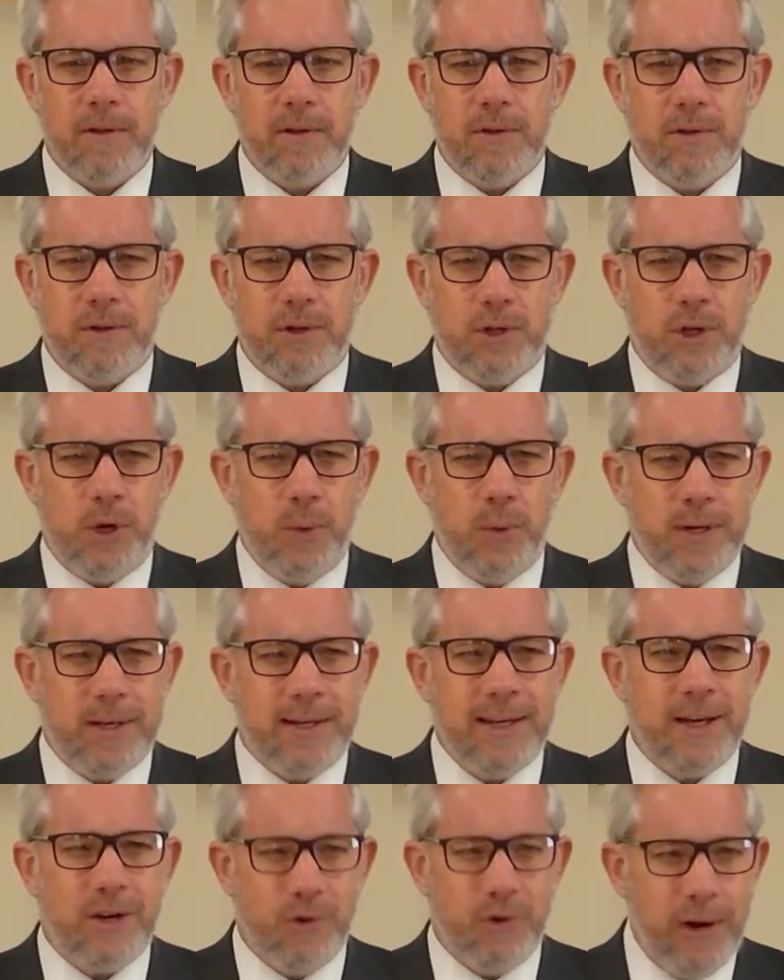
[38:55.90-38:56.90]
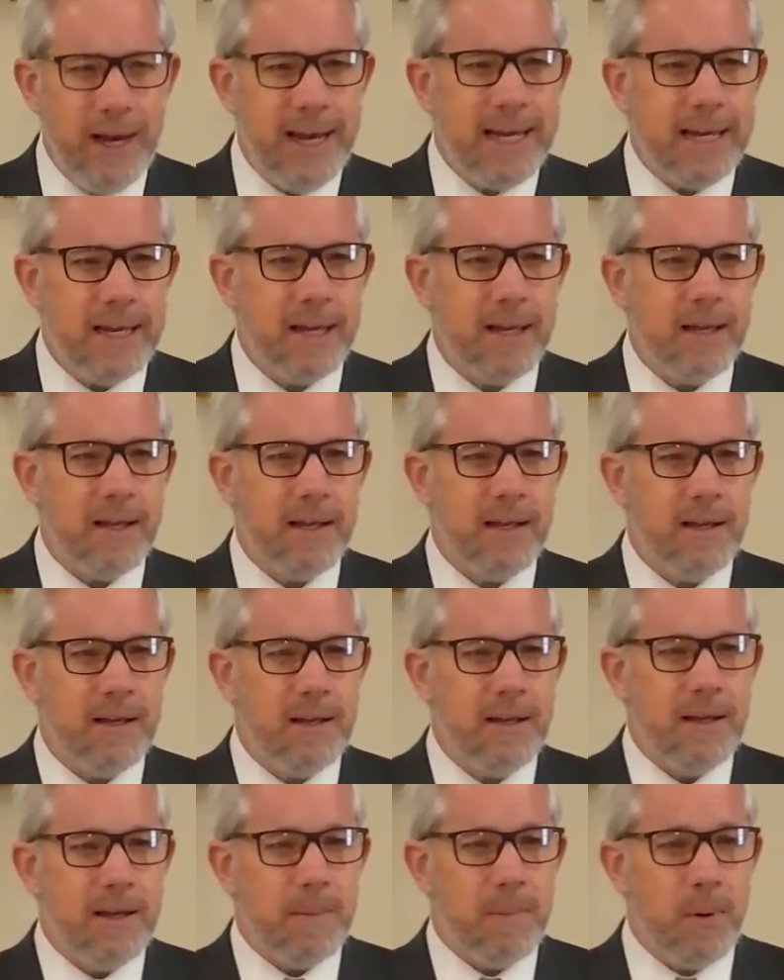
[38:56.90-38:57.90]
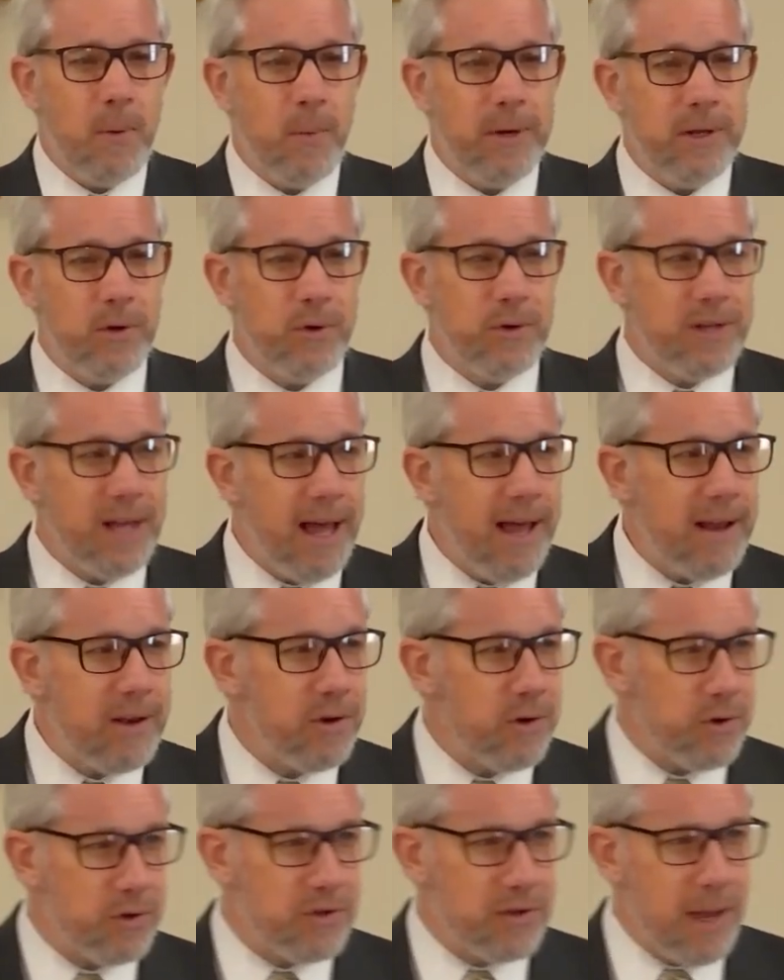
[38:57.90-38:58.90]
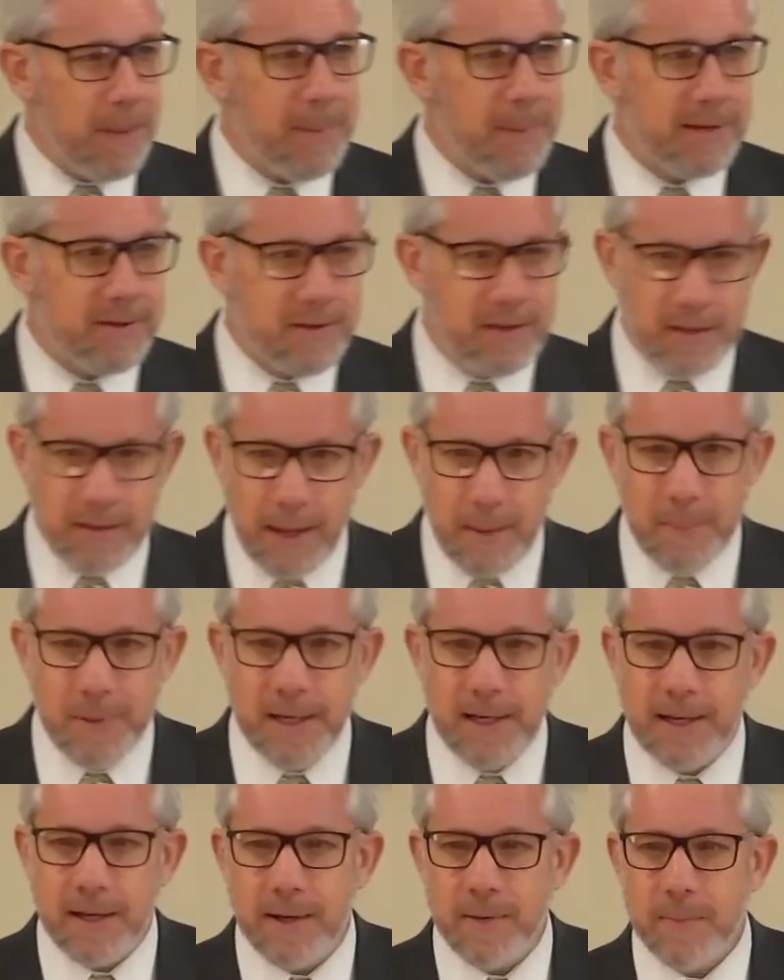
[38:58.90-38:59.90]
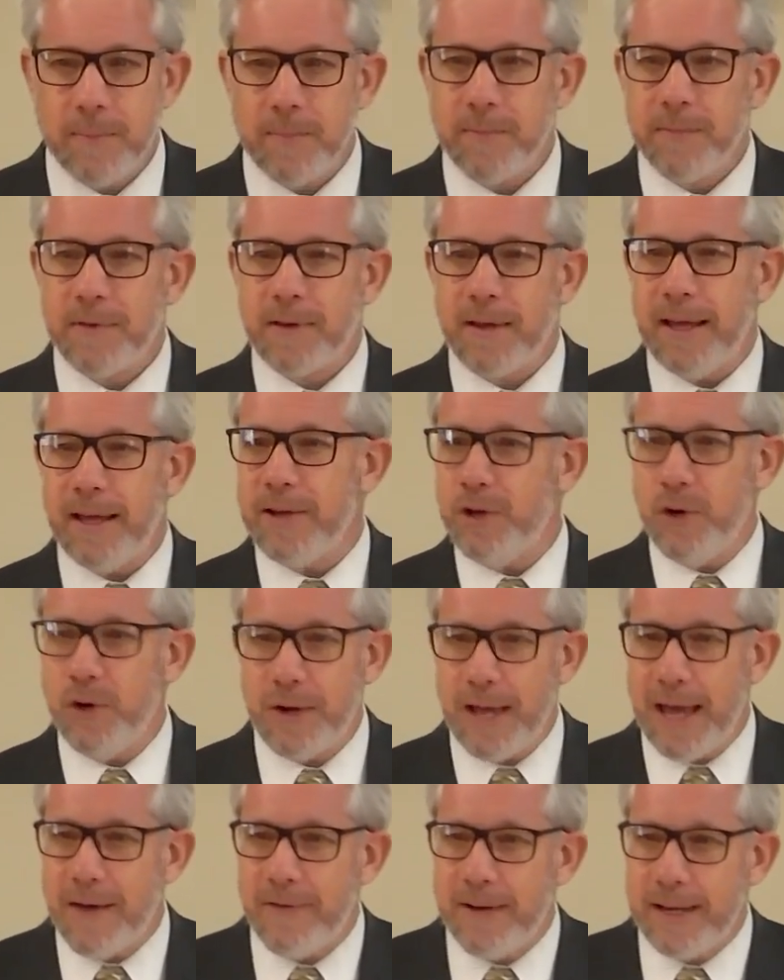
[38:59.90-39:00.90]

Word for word: to a degree. But when you're done, your stomach's still empty and you don't have any